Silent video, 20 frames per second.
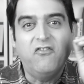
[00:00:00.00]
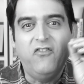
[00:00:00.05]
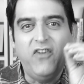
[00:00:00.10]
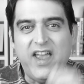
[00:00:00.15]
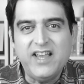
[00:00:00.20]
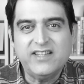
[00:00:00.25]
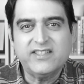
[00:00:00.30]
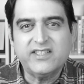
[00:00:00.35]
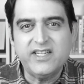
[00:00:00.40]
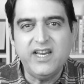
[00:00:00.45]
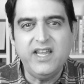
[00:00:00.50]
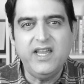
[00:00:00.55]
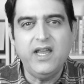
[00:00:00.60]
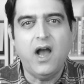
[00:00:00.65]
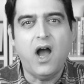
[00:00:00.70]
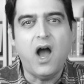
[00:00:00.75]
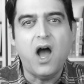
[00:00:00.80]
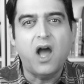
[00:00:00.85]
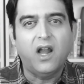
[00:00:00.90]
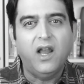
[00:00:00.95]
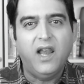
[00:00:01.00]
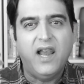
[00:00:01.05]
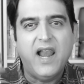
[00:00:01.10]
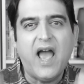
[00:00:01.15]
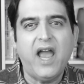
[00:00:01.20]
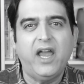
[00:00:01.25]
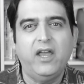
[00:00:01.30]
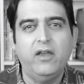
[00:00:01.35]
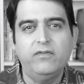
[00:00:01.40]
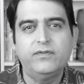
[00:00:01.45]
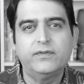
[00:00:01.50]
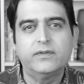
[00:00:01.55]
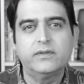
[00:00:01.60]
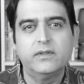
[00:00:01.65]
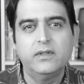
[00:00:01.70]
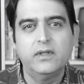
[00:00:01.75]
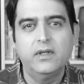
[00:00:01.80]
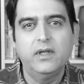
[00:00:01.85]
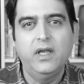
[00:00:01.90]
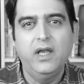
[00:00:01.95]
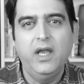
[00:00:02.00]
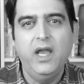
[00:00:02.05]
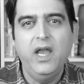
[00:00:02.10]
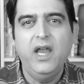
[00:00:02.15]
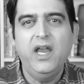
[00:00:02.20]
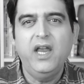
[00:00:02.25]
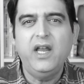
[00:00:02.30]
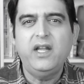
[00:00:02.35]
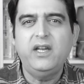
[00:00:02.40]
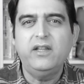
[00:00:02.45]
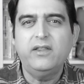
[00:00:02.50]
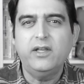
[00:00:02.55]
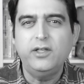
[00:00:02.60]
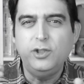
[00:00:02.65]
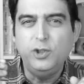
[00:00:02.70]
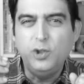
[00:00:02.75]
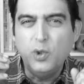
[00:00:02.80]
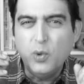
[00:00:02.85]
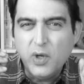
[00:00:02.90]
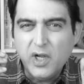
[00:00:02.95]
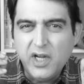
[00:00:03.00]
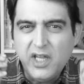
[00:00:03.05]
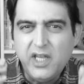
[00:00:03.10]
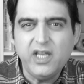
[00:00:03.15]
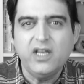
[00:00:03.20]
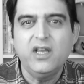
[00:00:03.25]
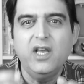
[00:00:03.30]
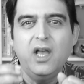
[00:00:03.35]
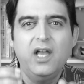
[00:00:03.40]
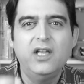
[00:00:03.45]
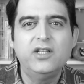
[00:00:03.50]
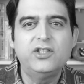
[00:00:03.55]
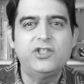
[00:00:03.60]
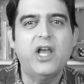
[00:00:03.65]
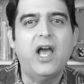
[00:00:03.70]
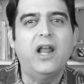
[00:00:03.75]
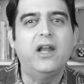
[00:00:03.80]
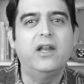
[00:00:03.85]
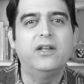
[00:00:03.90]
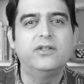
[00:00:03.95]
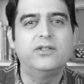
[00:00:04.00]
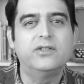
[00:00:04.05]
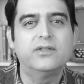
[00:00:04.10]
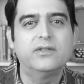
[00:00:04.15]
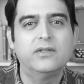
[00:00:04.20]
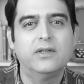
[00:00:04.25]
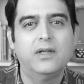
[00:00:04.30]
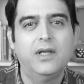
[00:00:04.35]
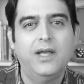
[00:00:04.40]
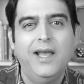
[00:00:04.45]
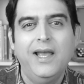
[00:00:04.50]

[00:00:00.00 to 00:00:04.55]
wasting our lives, it is a unique challenge.